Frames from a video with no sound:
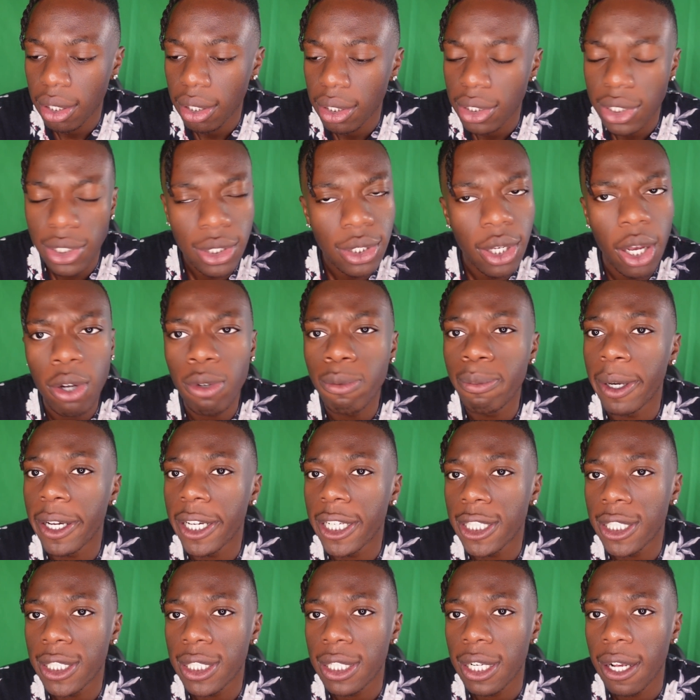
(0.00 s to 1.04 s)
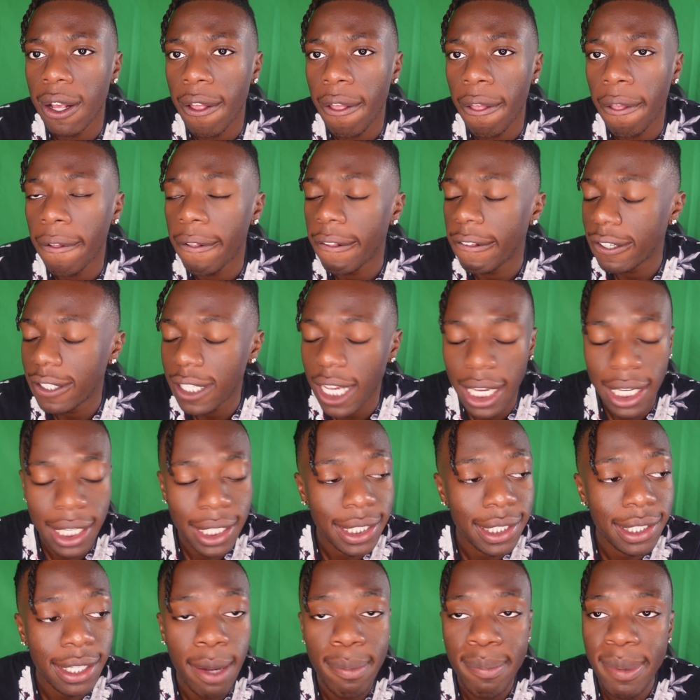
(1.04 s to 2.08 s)
So much. Take it
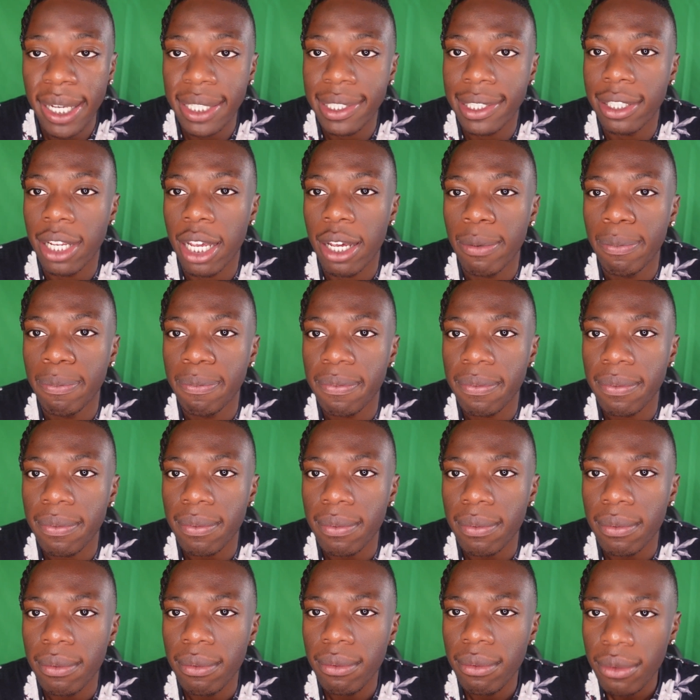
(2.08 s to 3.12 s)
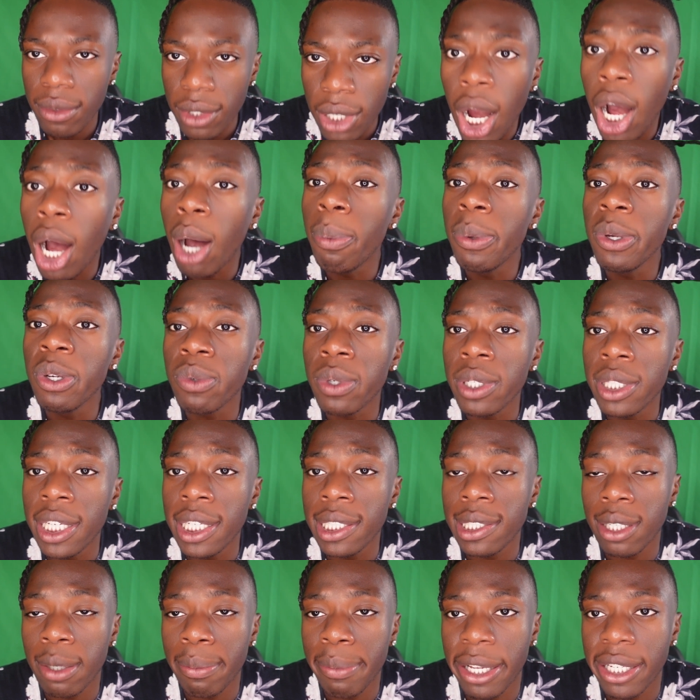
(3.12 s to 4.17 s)
step by step. I'll be
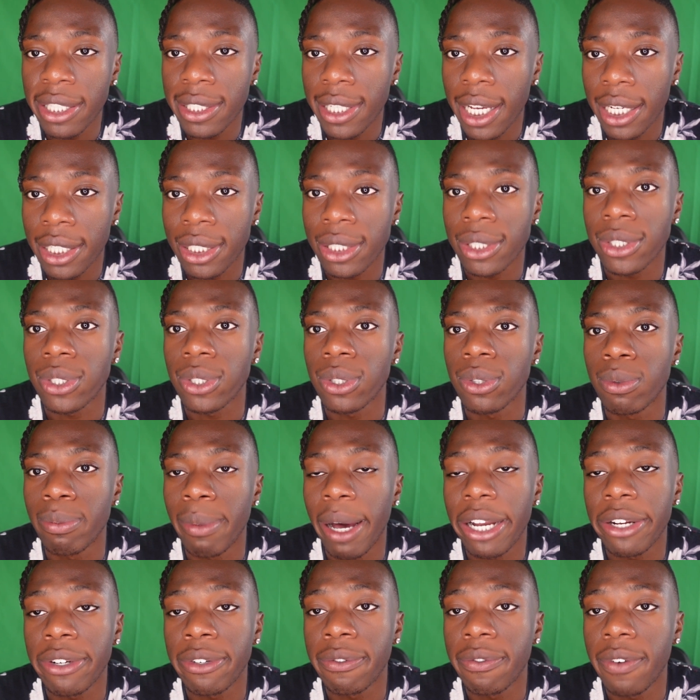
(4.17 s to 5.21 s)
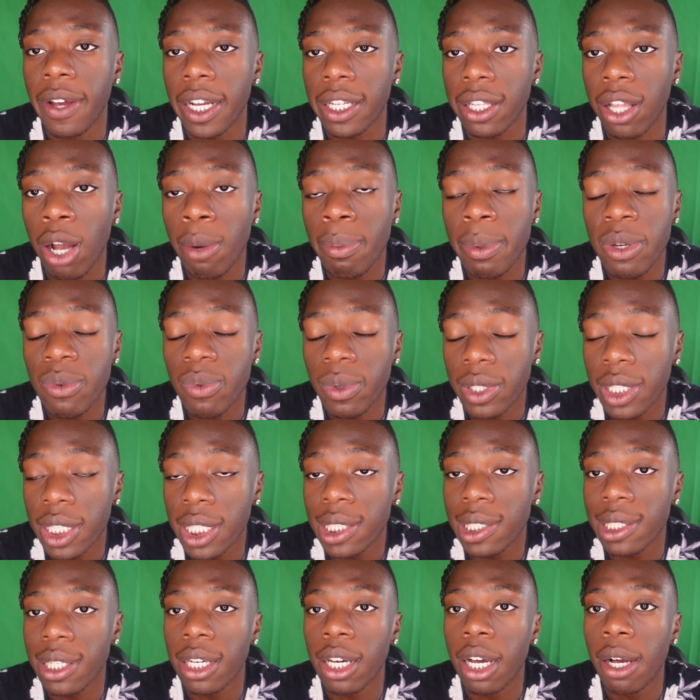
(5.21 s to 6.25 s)
releasing meditation soon. Matter of fact, I'll be
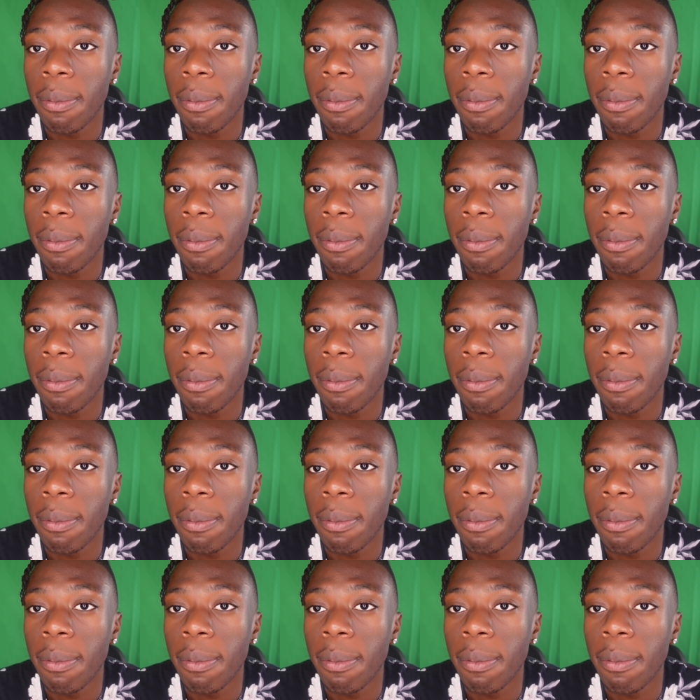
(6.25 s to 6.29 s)
releasing